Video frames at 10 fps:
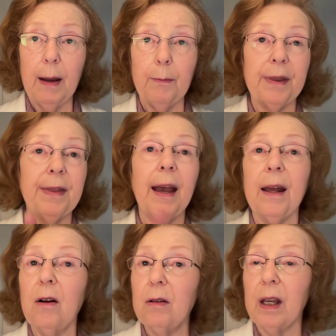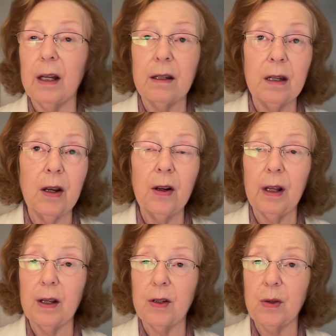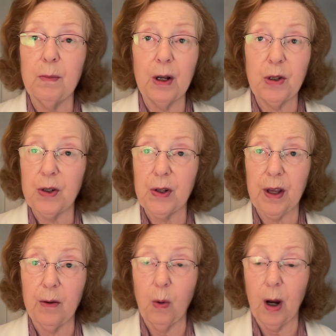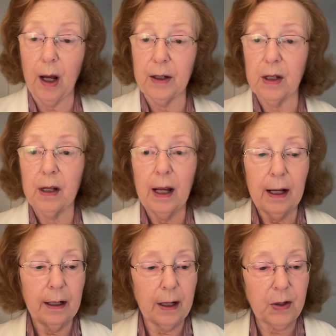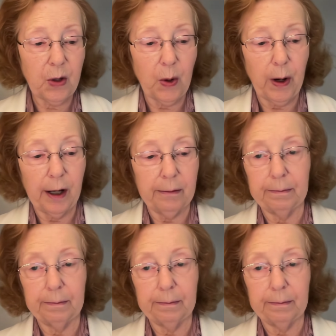but they don't get nearly as much as they want. Let's go on.